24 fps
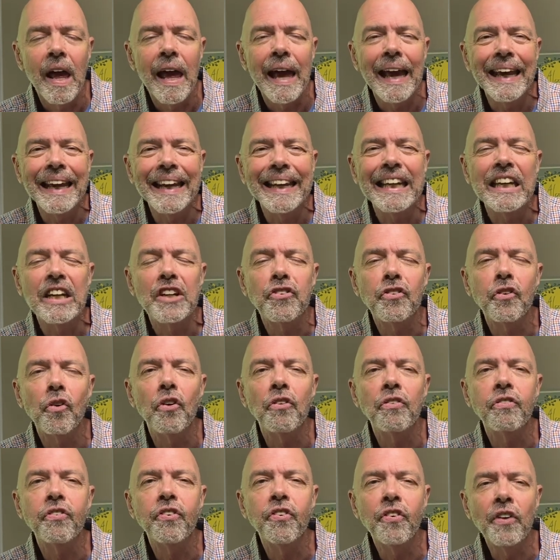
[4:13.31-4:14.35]
It is for
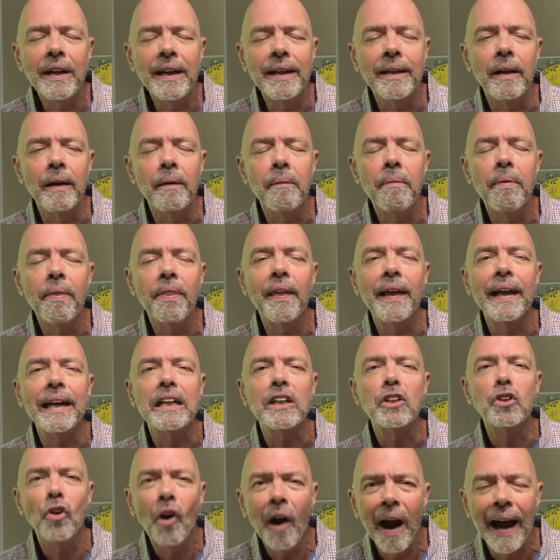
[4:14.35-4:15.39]
freedom that
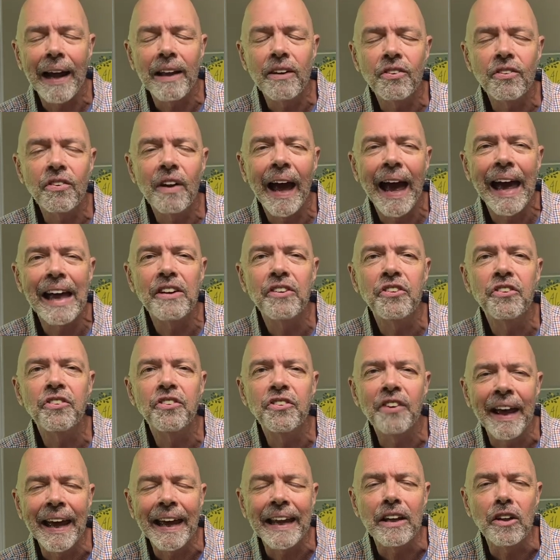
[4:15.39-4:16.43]
Christ has
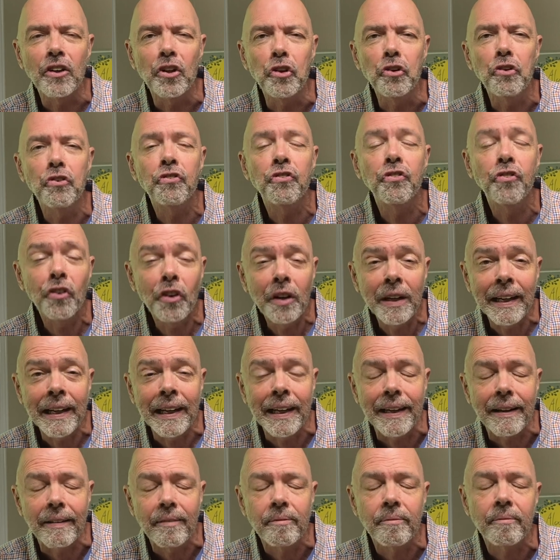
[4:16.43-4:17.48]
set you
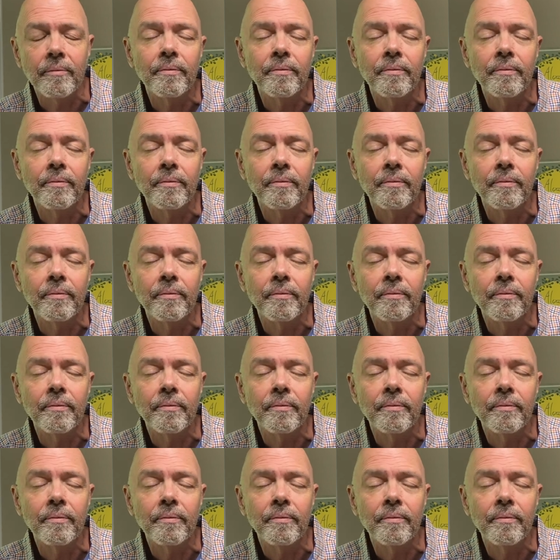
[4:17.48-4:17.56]
free."